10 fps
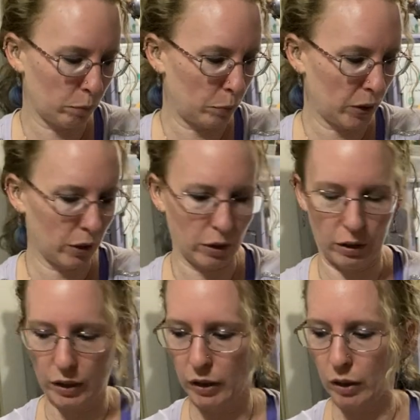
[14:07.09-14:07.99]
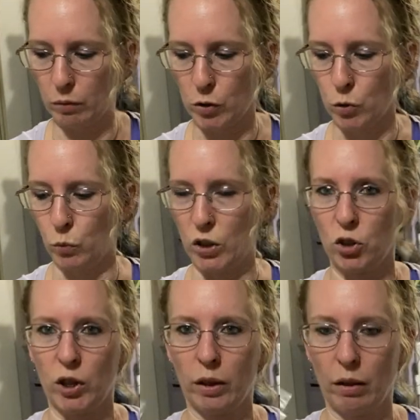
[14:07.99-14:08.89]
been thinking of
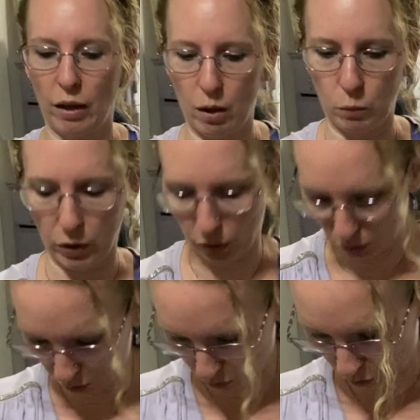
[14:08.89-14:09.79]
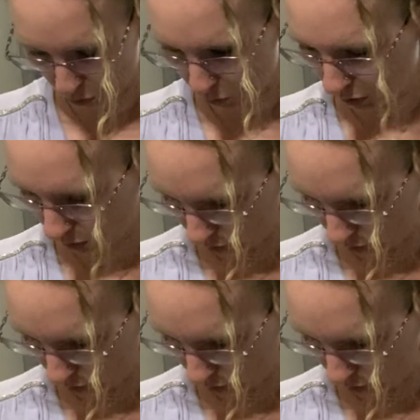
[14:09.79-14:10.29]
switching that one, though.